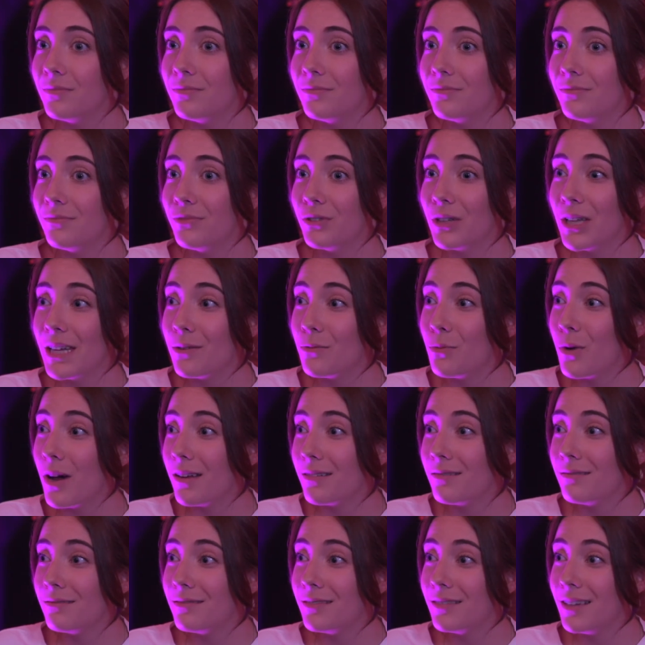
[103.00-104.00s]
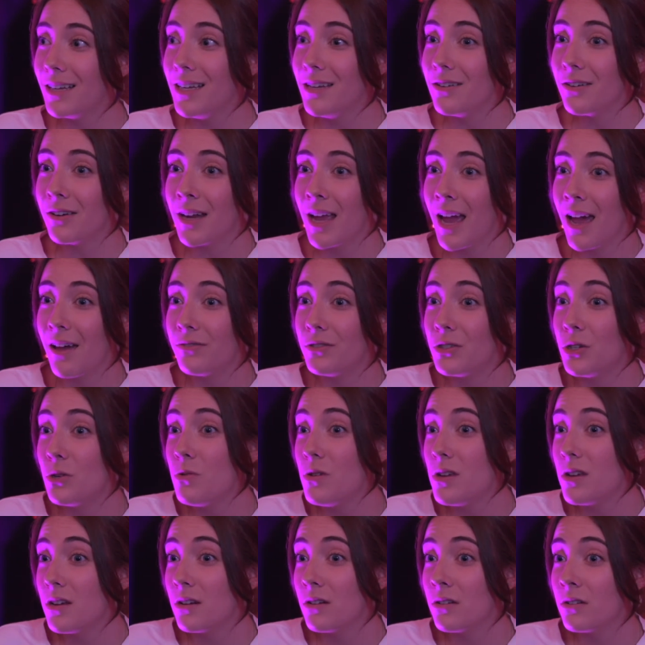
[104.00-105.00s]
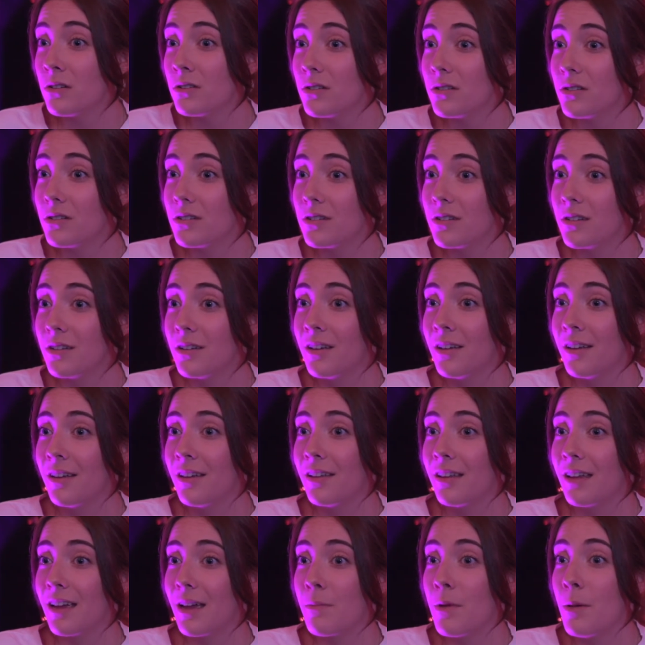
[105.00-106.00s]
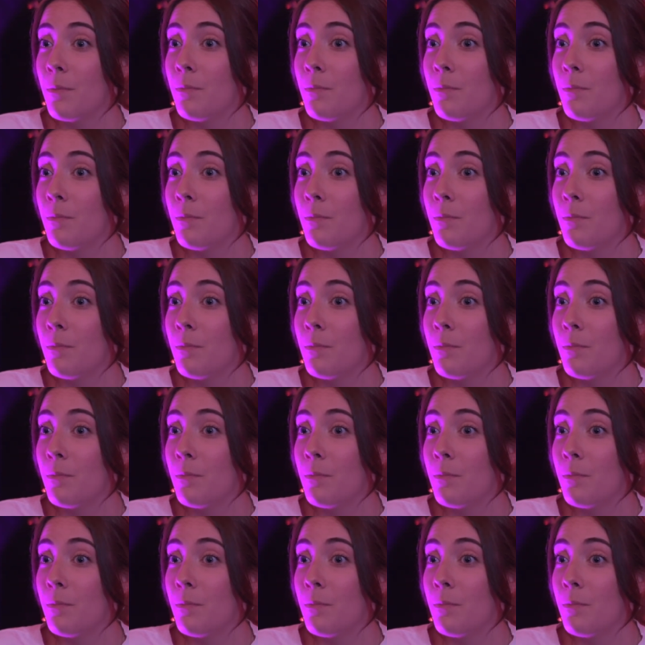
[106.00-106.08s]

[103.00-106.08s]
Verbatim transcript: for like what a year and a half, 2 years. Yeah, cuz like you, I'm a